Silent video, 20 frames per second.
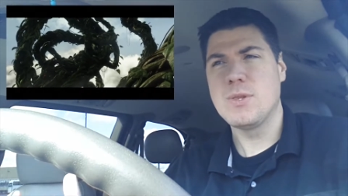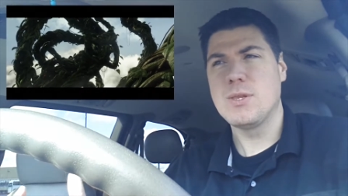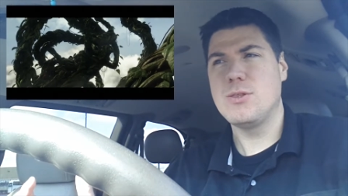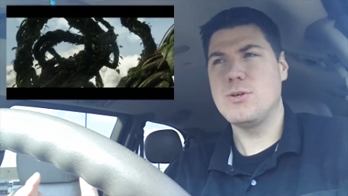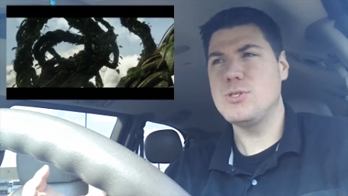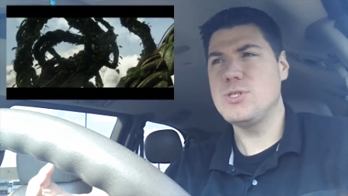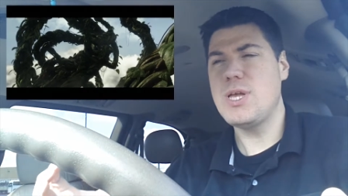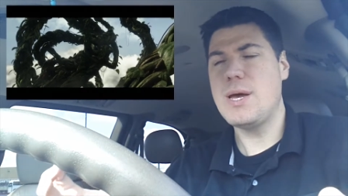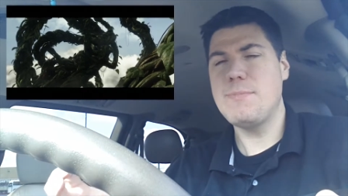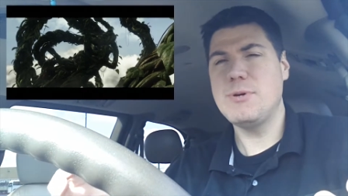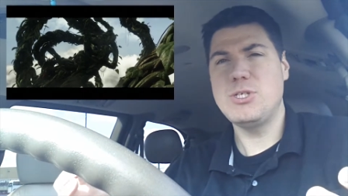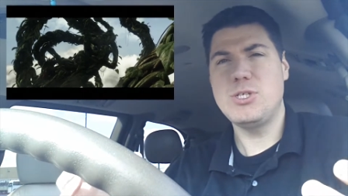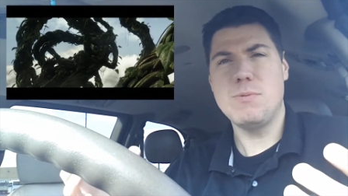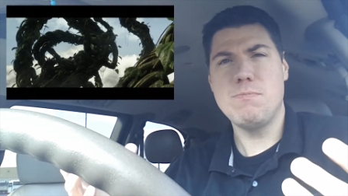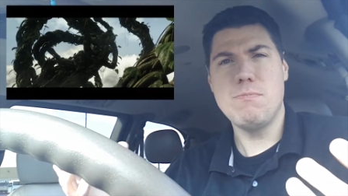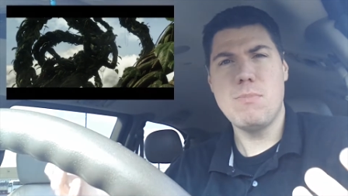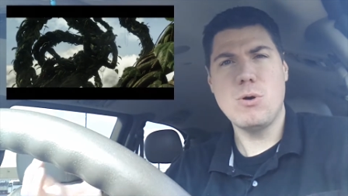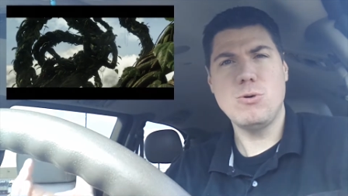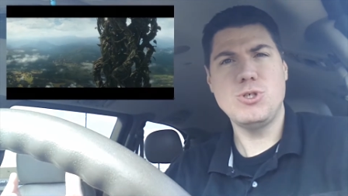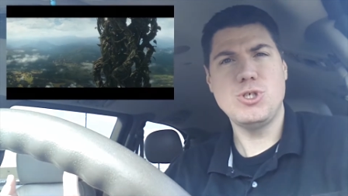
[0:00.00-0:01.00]
there's not much
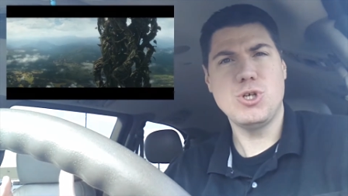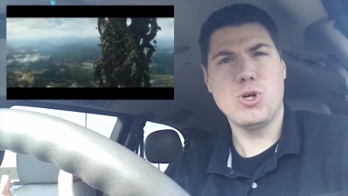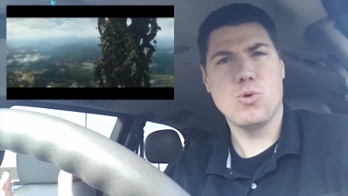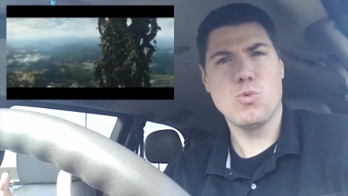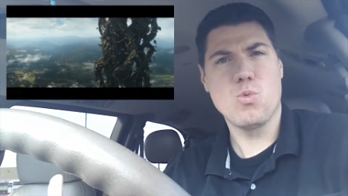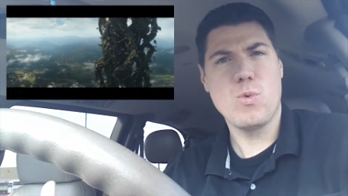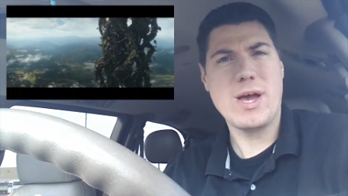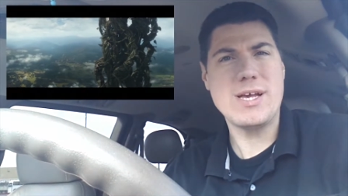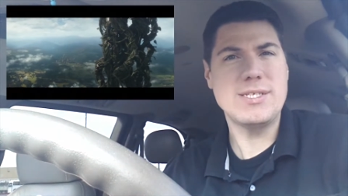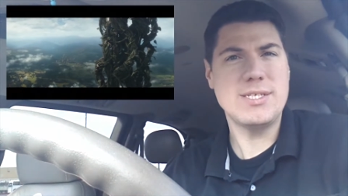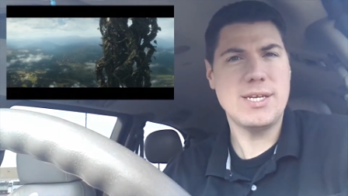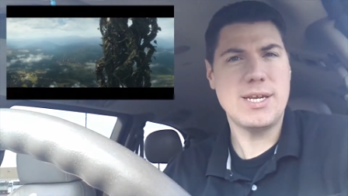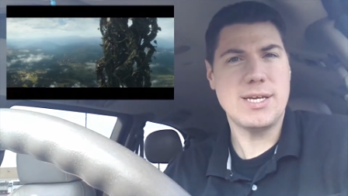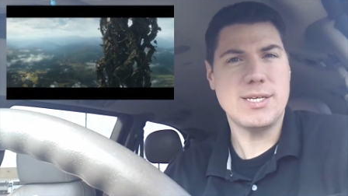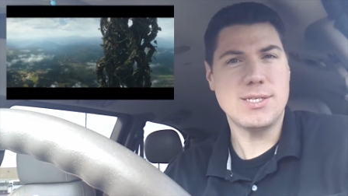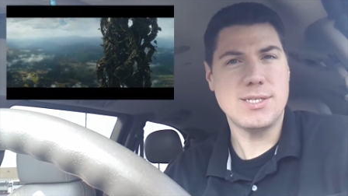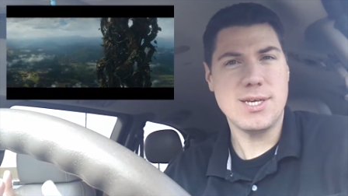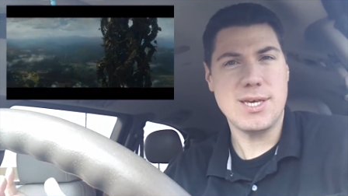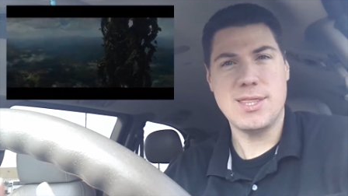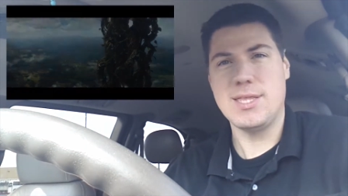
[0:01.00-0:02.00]
emotional
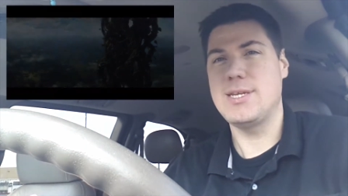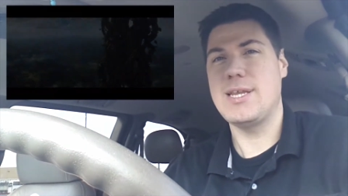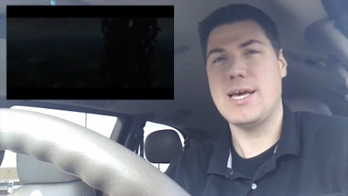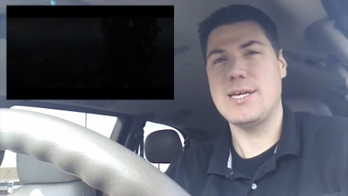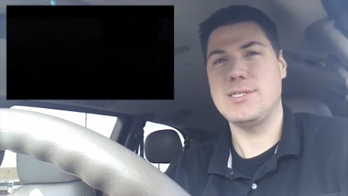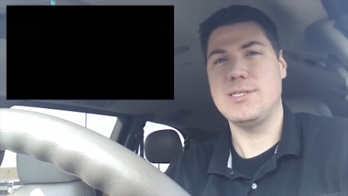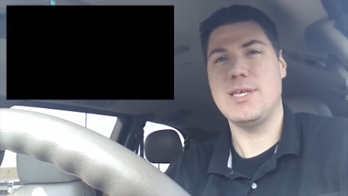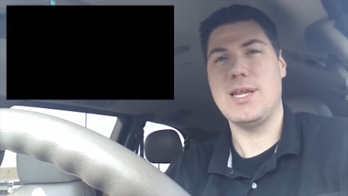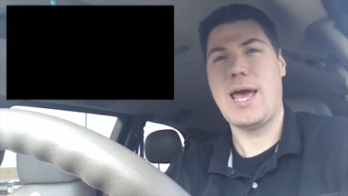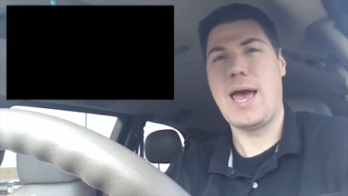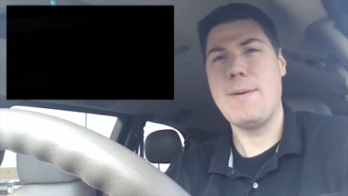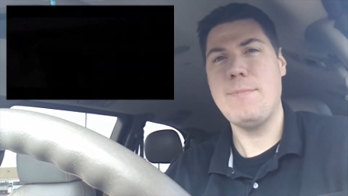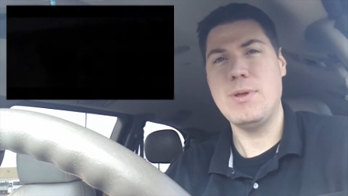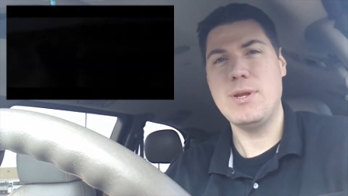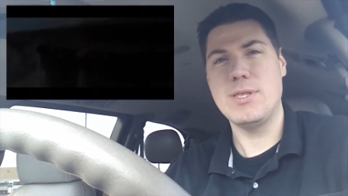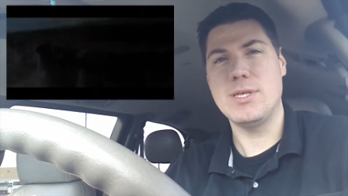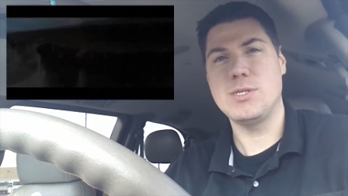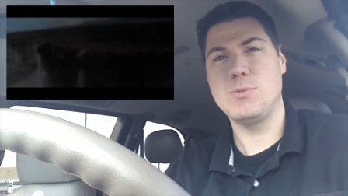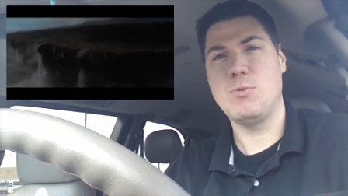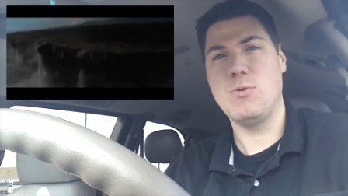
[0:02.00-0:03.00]
resonance in the deaths that happen
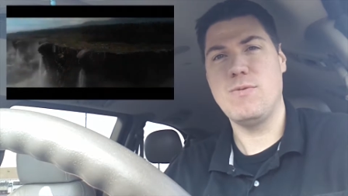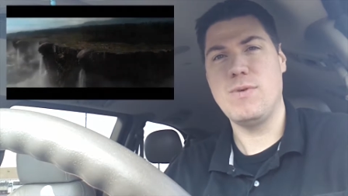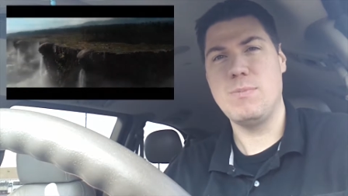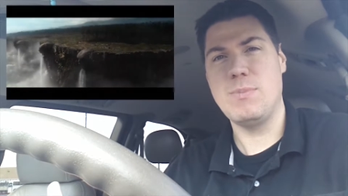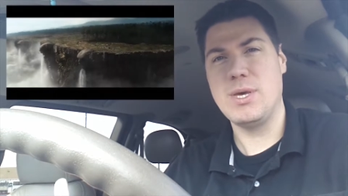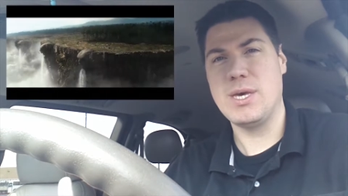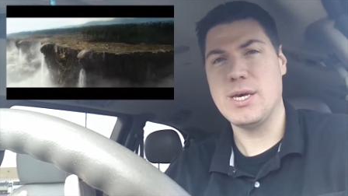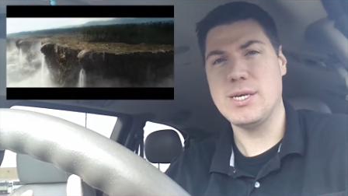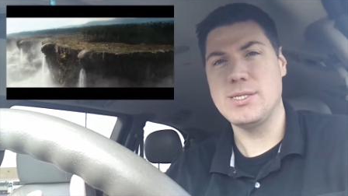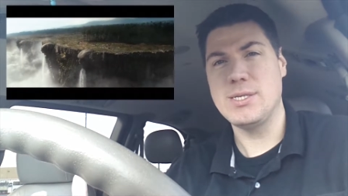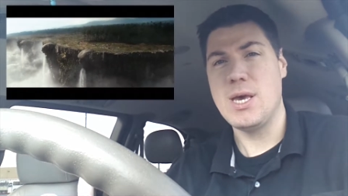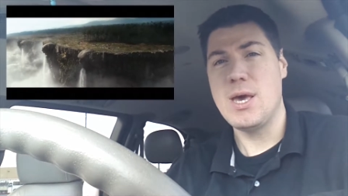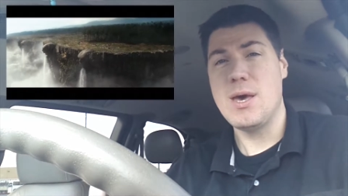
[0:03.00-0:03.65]
in this movie because